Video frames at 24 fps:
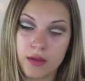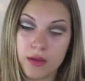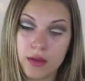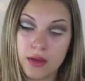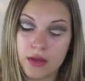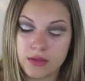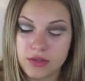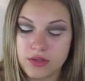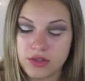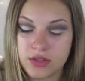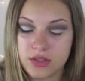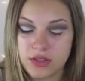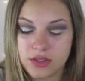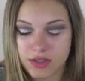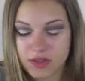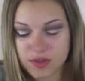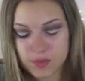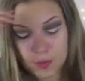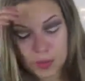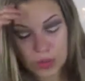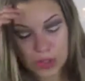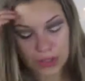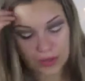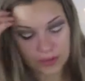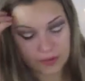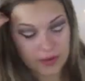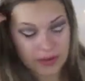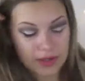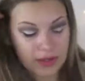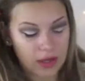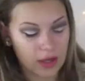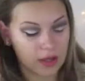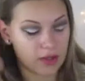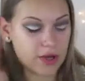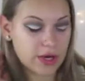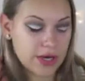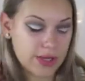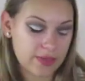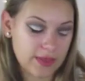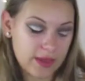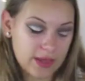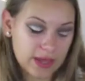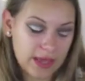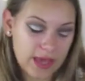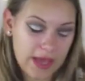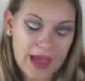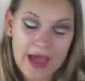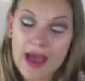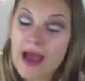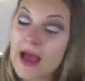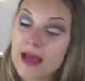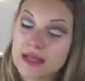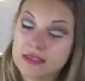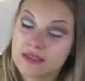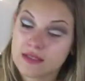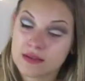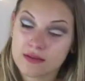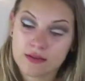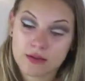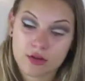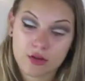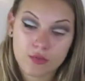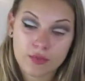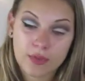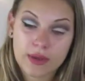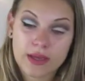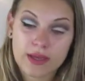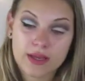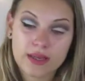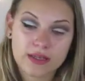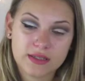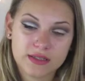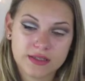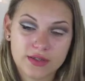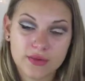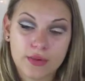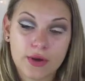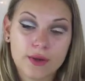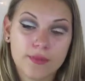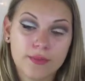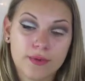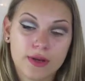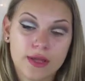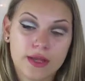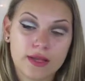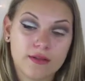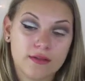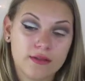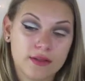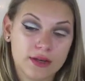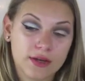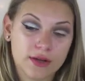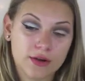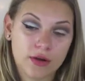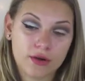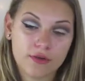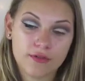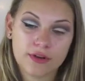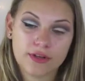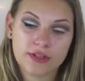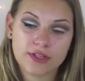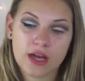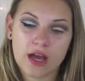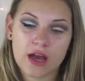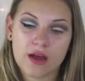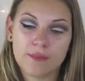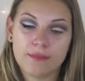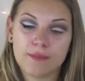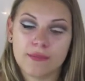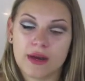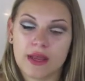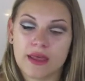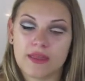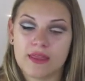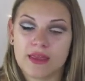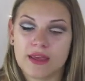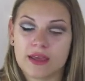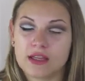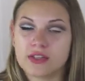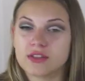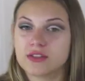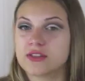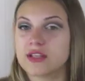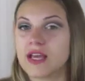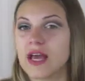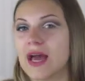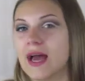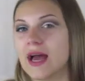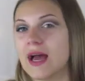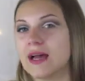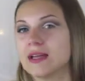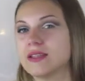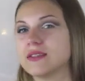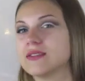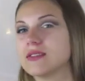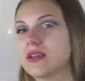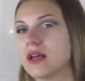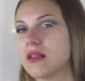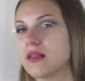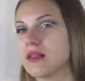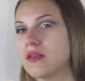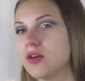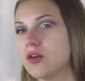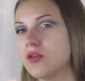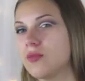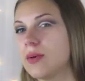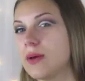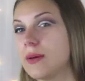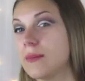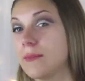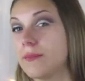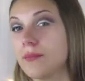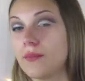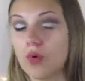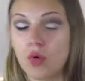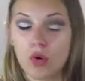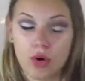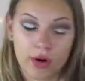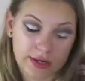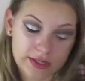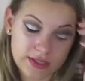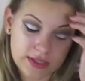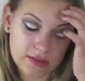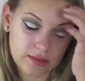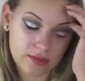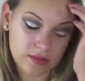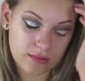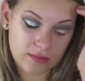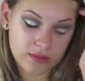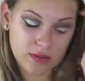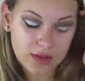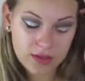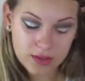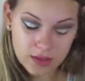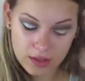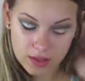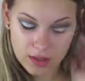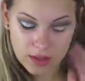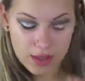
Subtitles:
And it's just a sparkly color. I think it adds a little bit because you are putting glitter over top, but I think it just adds a little bit more to the look.